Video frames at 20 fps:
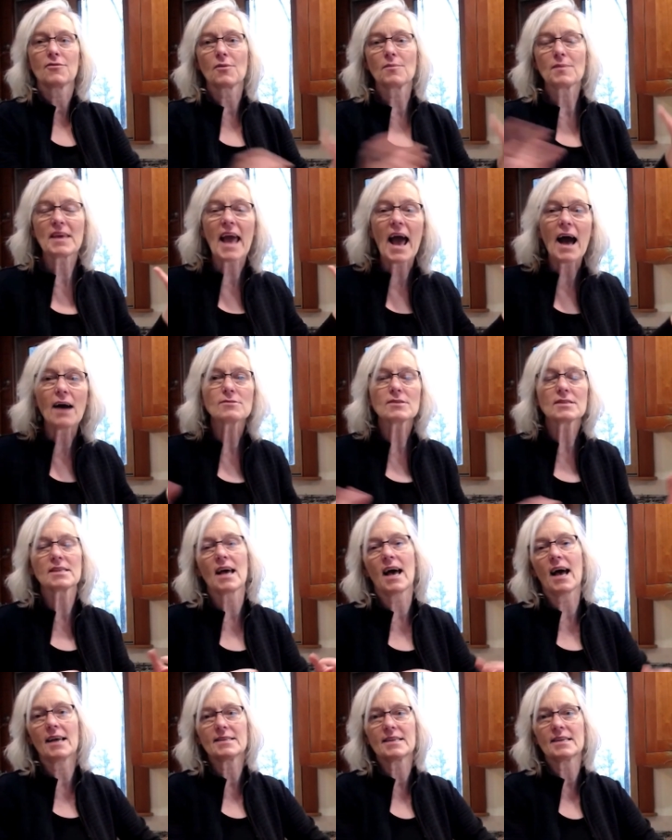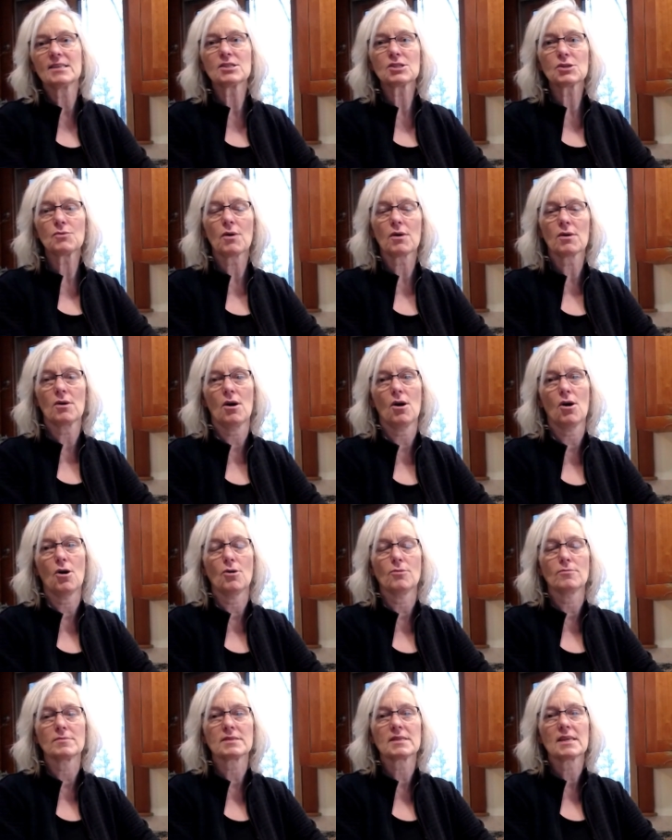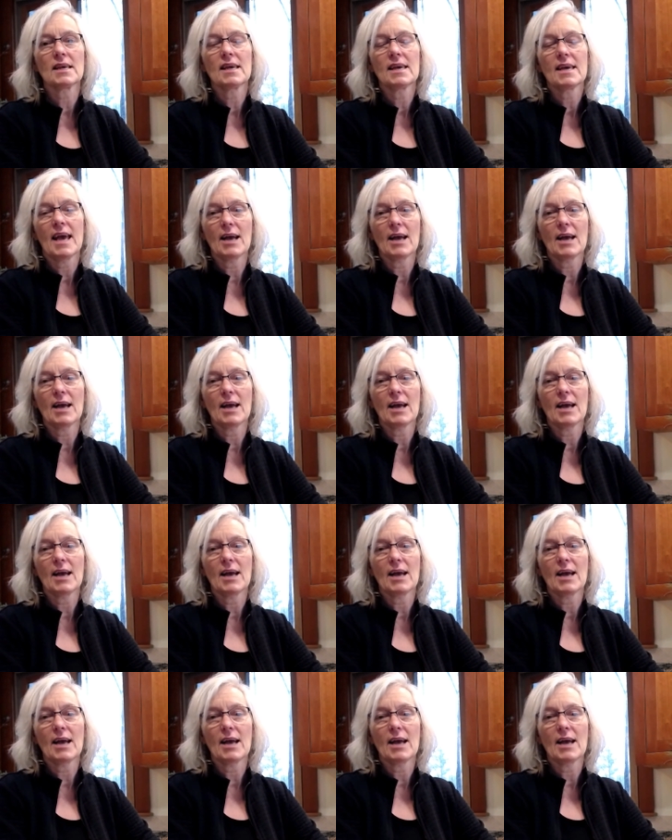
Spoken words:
from the outside into our homes